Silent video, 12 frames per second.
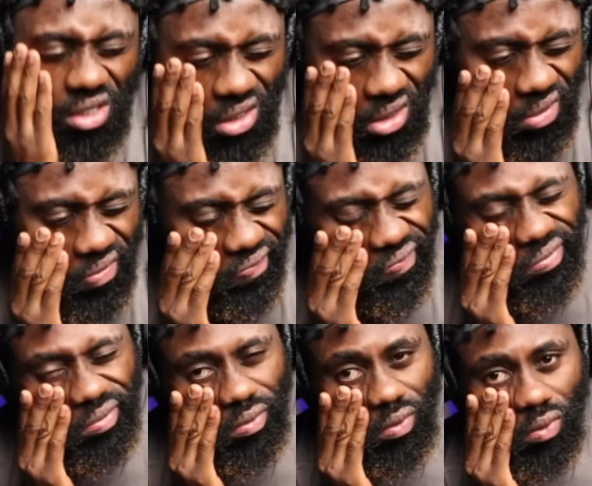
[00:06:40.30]
I
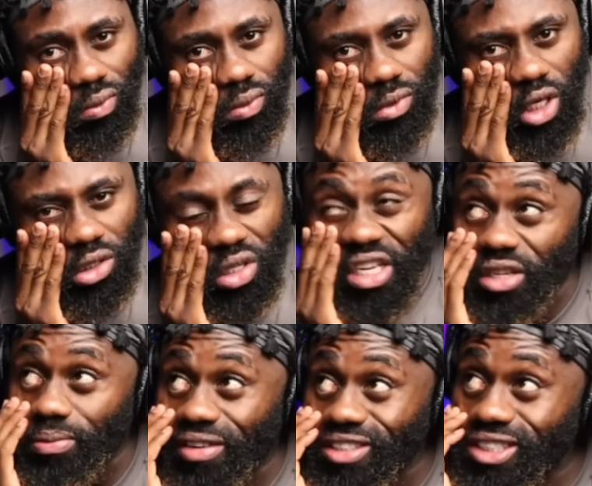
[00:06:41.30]
just hit
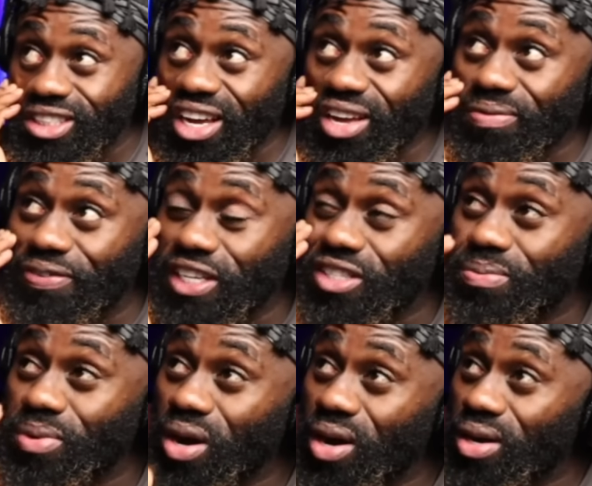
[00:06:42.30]
my damn face,
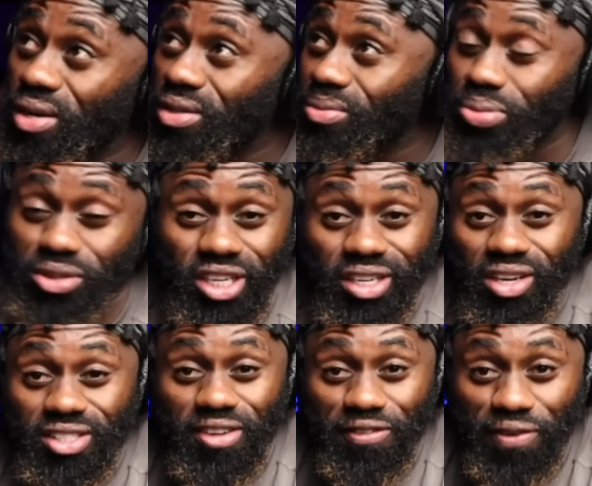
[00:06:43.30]
bro. Putri
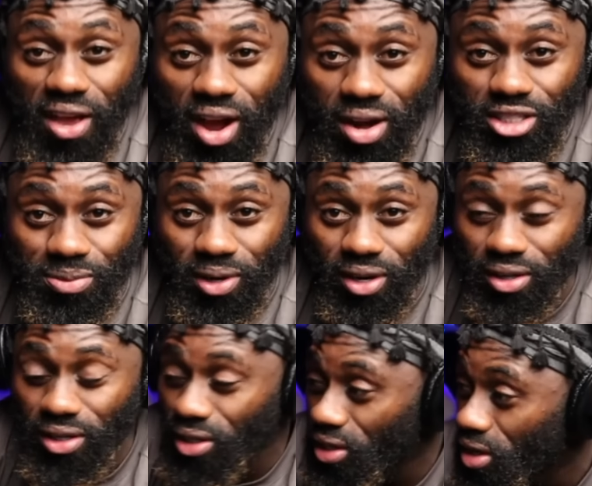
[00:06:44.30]
doesn't fail us, bro.
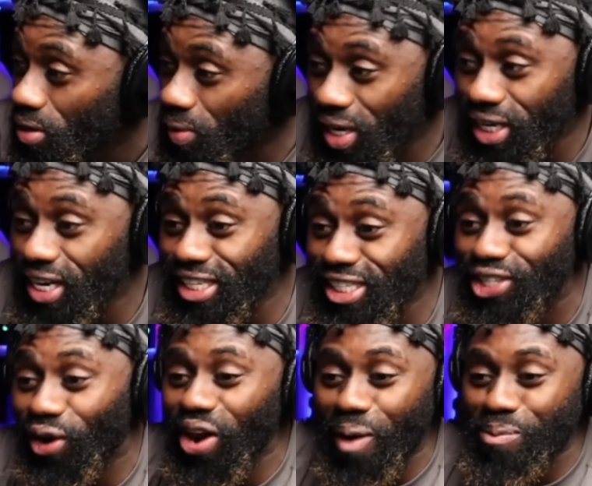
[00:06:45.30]
We needed this
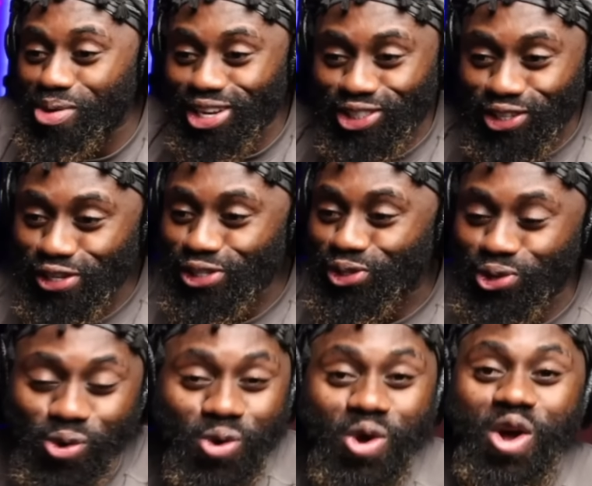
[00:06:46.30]
collaboration in
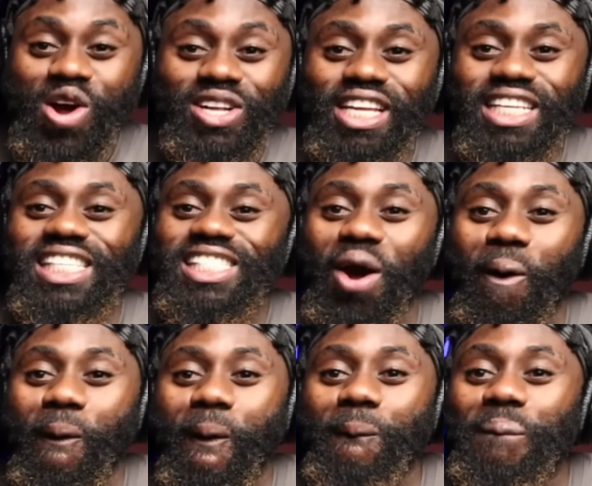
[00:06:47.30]
two. This is the
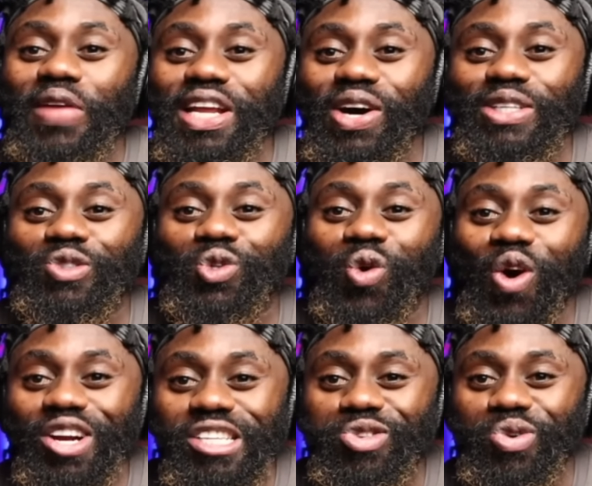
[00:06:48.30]
opening of
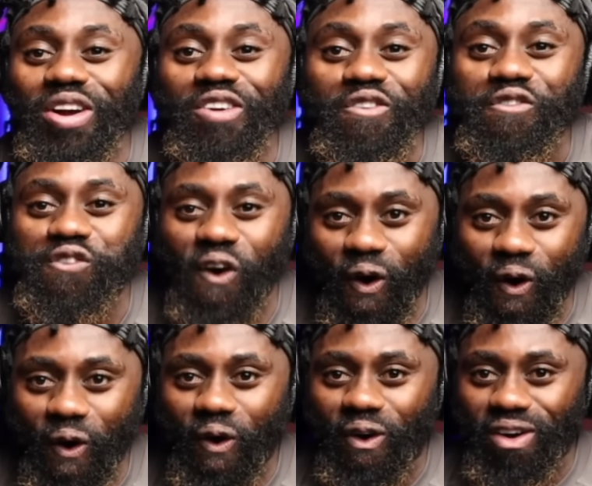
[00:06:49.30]

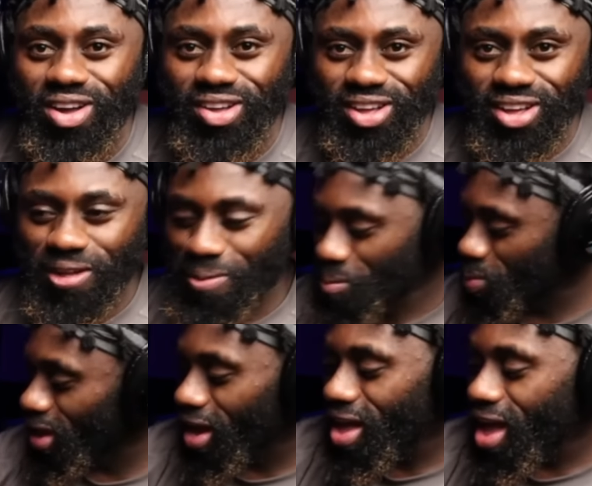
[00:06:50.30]
2024.
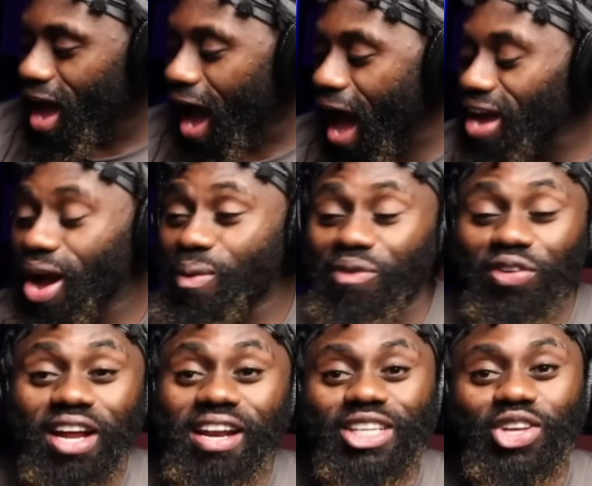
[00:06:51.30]
I can't wait for the
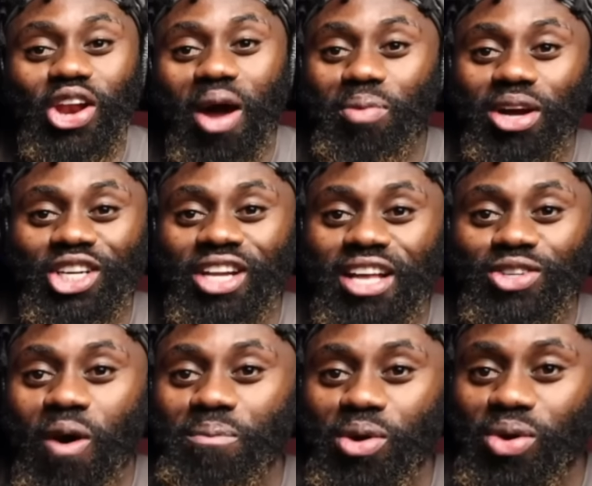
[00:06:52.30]
next collaboration that's gonna
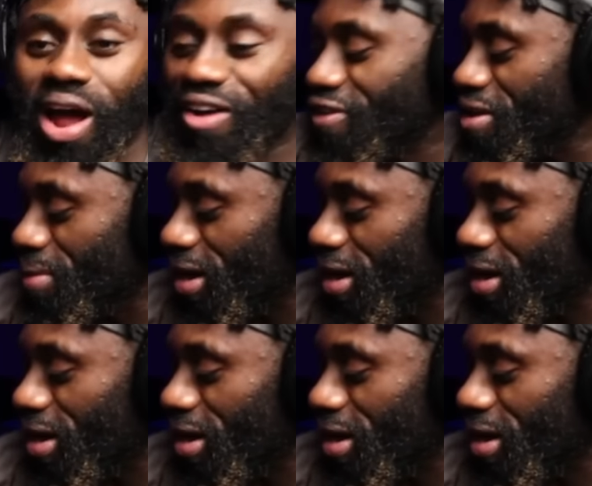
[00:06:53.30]
be with Afima.